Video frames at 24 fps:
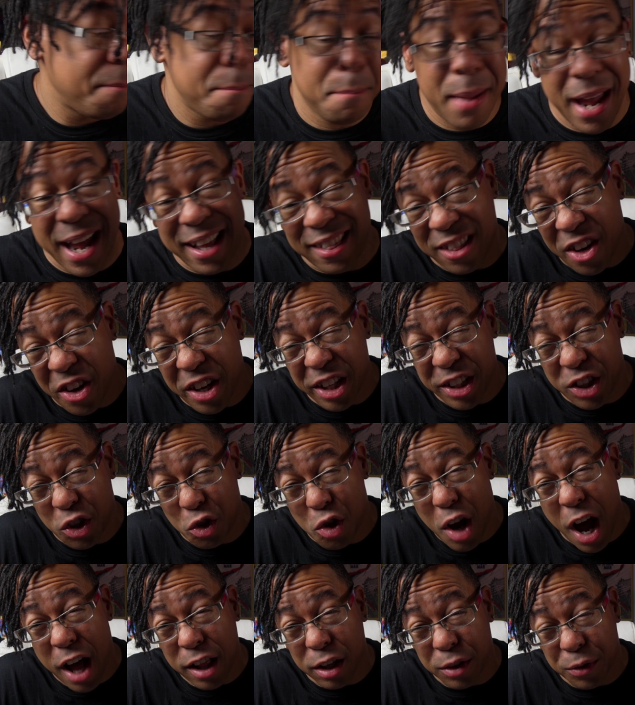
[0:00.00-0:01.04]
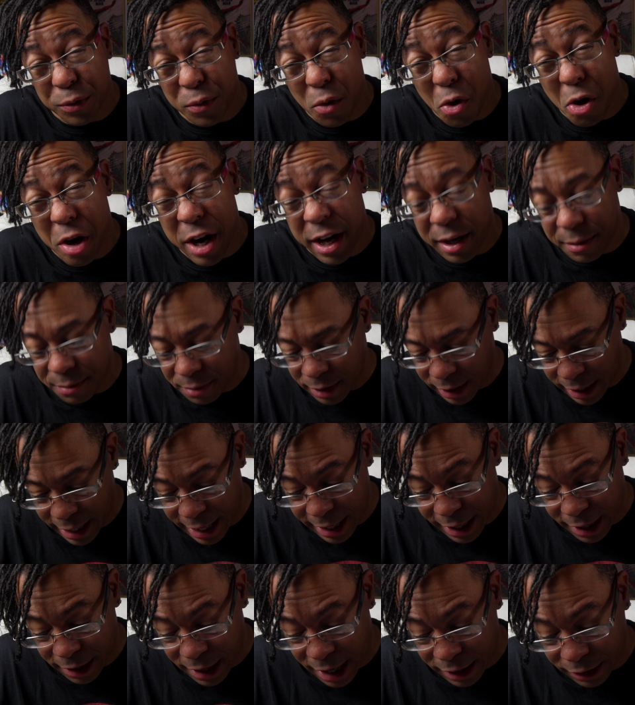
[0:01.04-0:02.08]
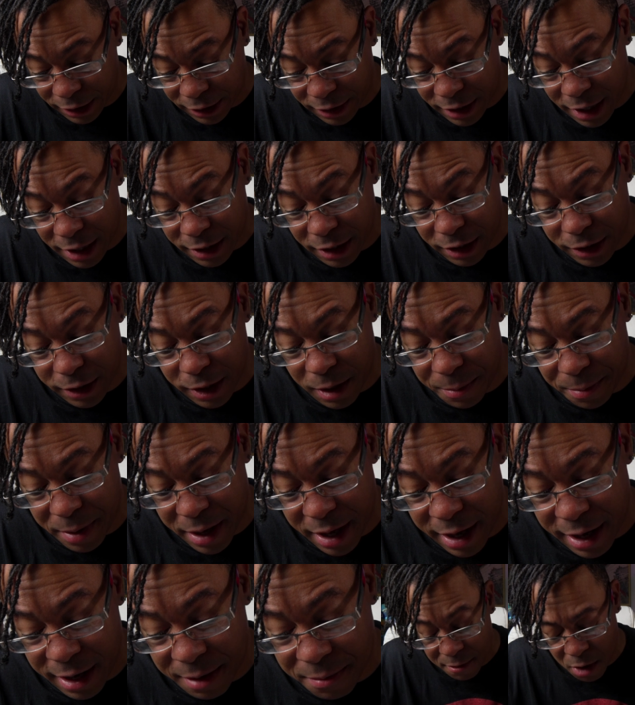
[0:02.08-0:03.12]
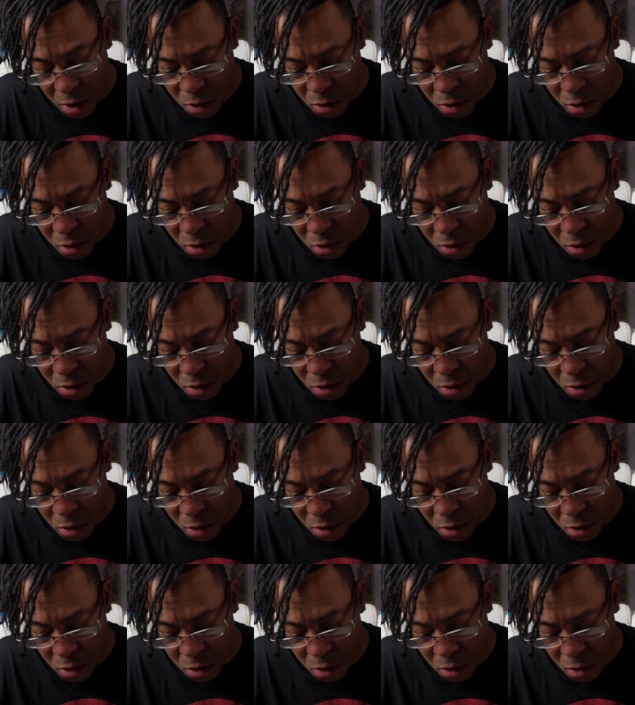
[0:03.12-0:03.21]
Paid $32 for it. Key Collector says I should have paid...